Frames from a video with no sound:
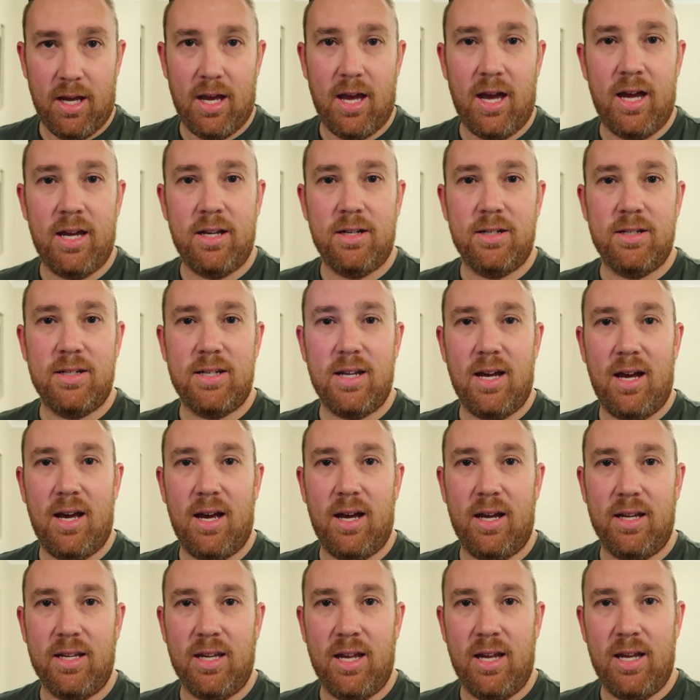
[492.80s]
And
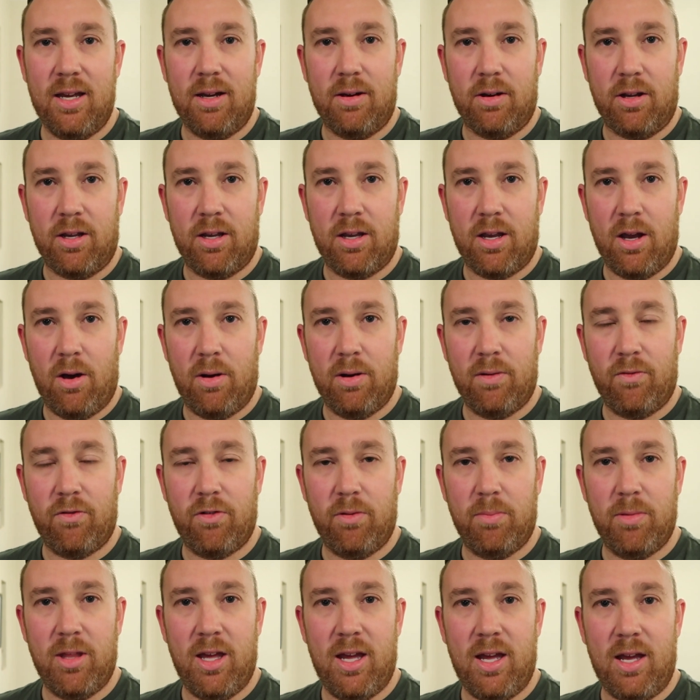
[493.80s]
yeah, going
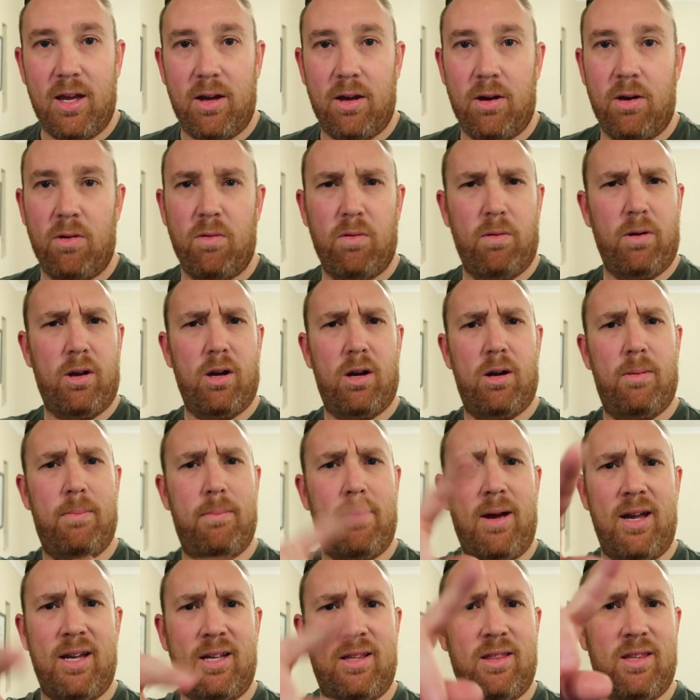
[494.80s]
from there. We've got to
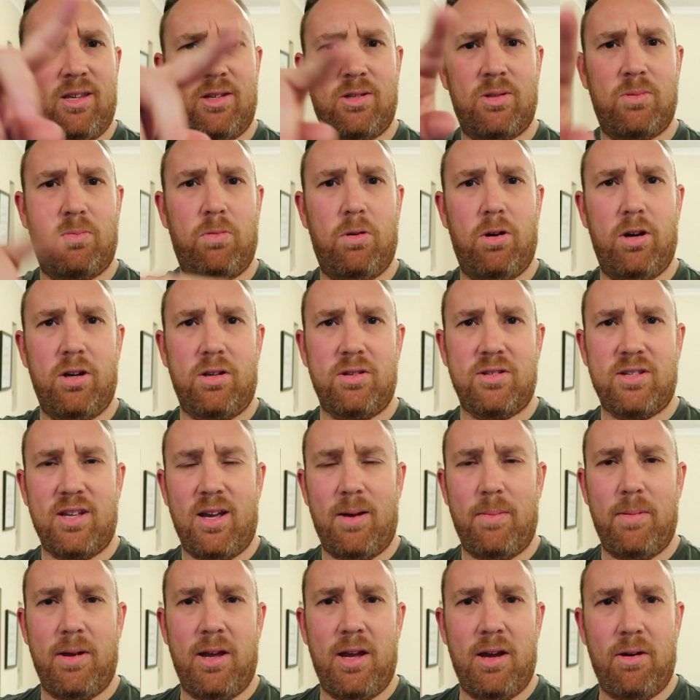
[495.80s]
make this work
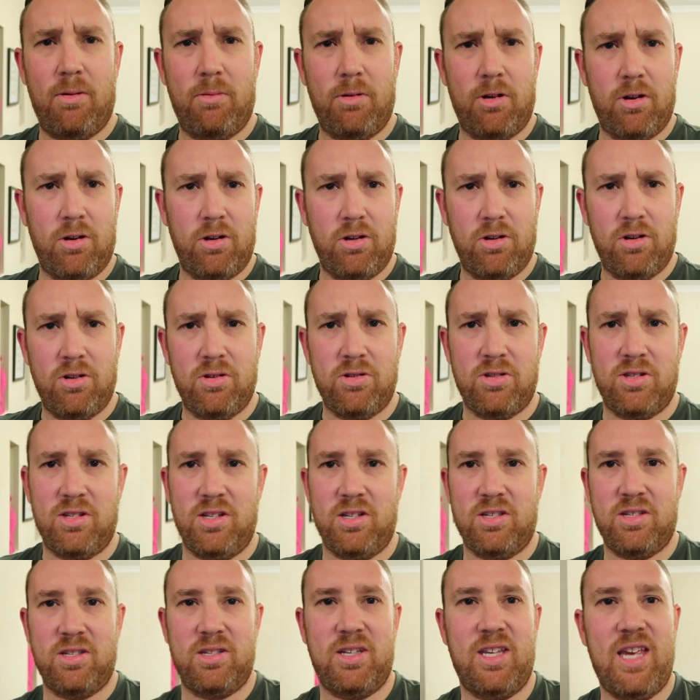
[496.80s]
somehow. We've got to use
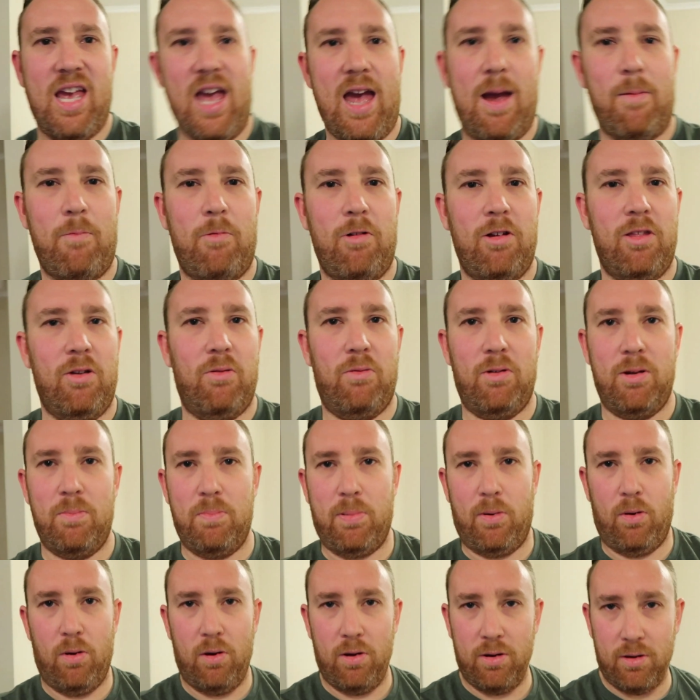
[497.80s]
this camera that we
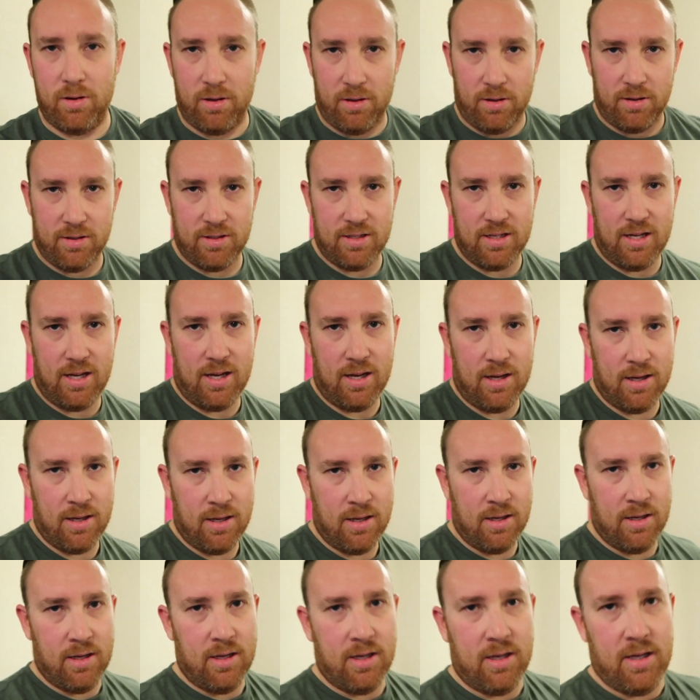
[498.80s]
bought and
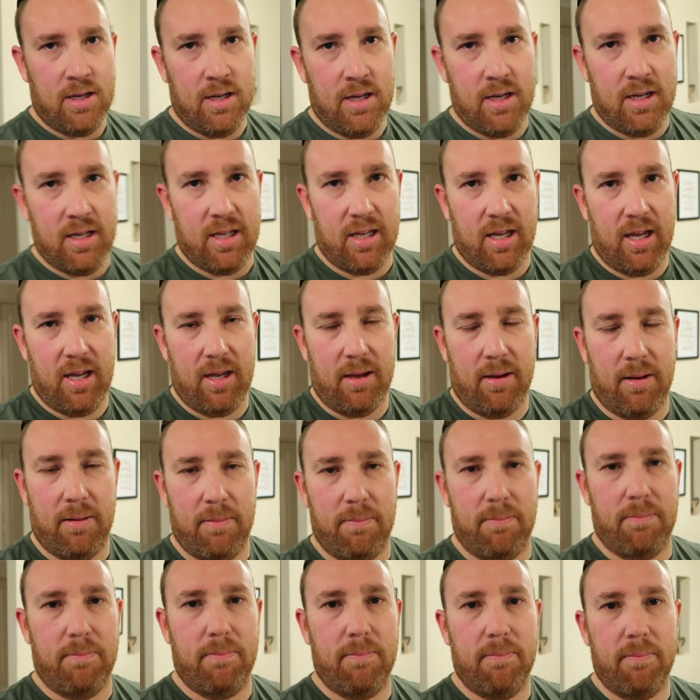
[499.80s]
yeah,
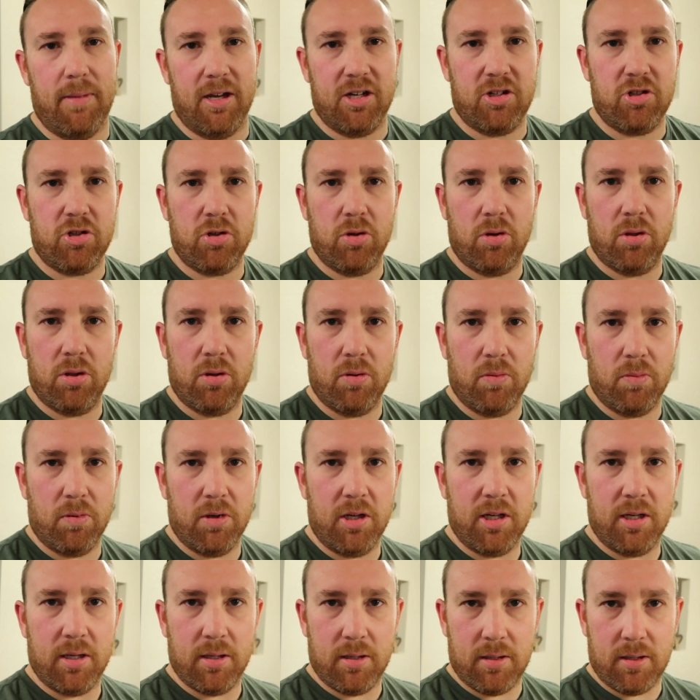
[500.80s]
make sure that
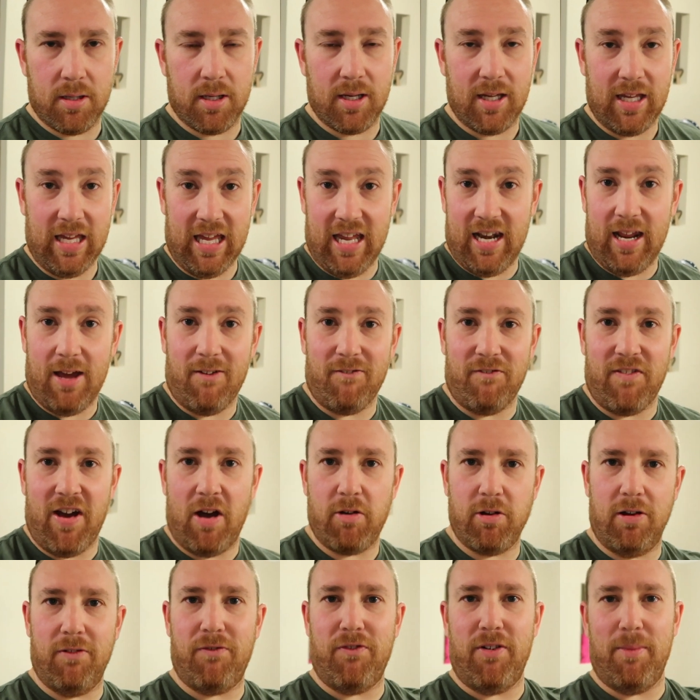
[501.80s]
we get our
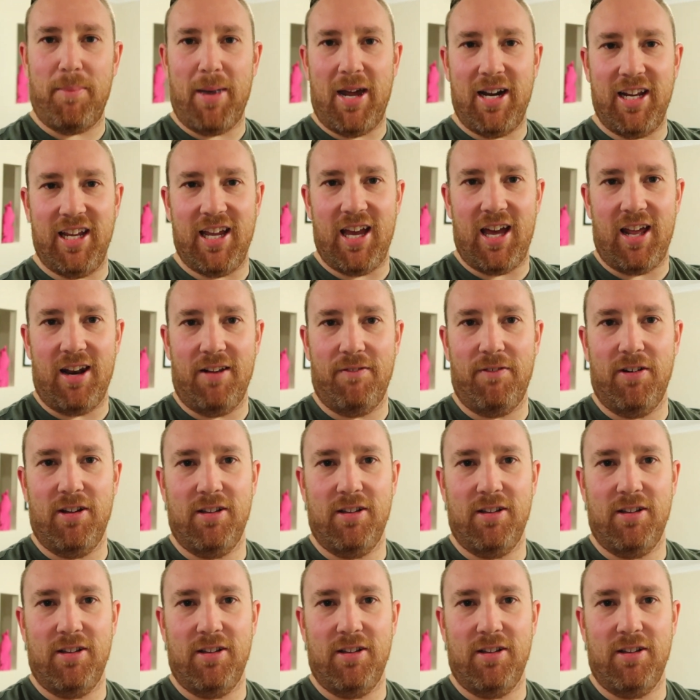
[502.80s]
value for money out of